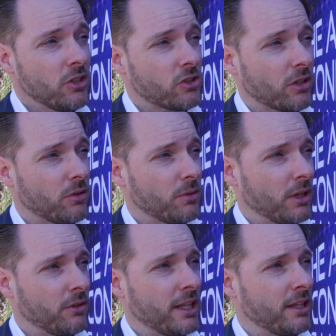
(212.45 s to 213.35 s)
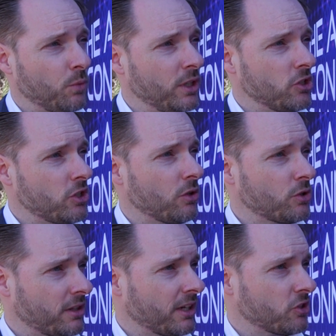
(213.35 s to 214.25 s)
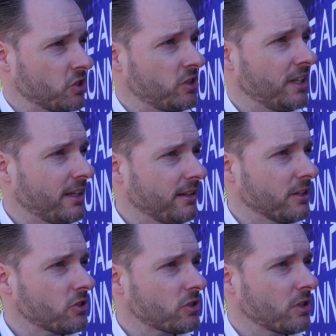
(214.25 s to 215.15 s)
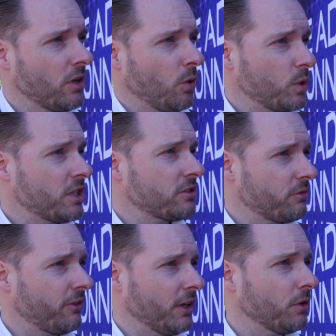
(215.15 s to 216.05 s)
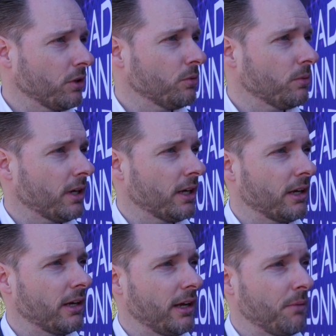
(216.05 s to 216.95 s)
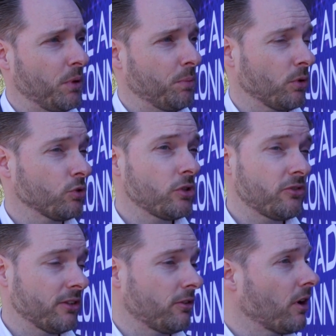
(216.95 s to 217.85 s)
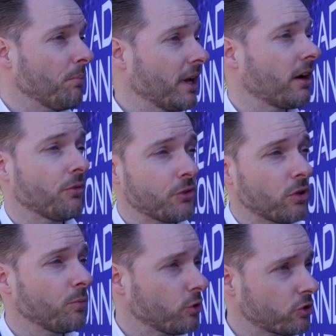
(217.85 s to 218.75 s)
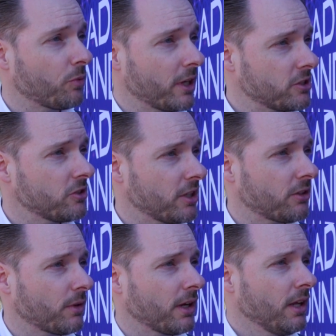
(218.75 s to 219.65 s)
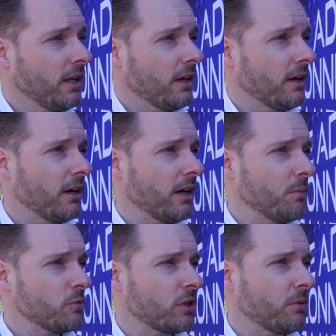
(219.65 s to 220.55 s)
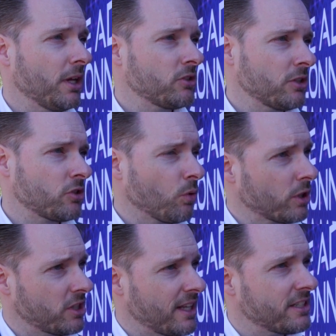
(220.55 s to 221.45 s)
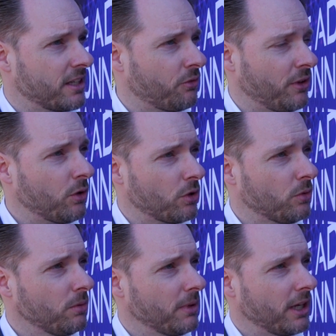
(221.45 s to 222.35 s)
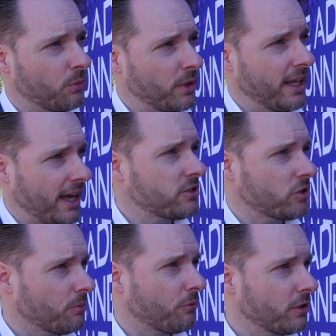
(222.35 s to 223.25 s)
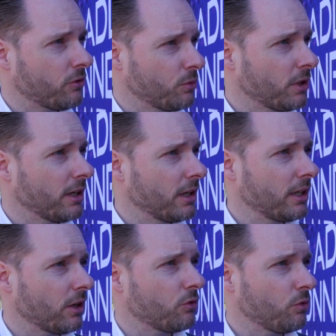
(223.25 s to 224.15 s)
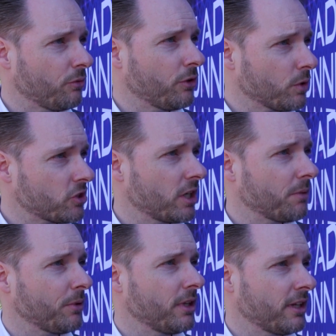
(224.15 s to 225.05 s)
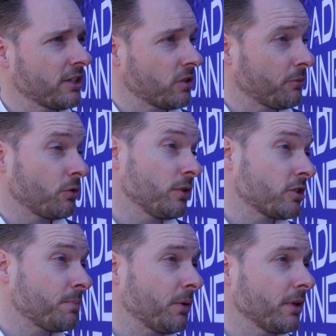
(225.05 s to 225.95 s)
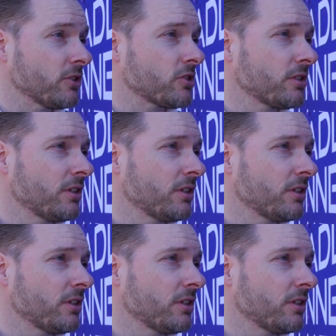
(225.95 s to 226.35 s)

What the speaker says: So that it really shows that there's a stickiness which has a value, and people also tend to come back after commercial breaks, etc. So as long as it has that value, it really adds something to the viewership, and it adds something to the experience.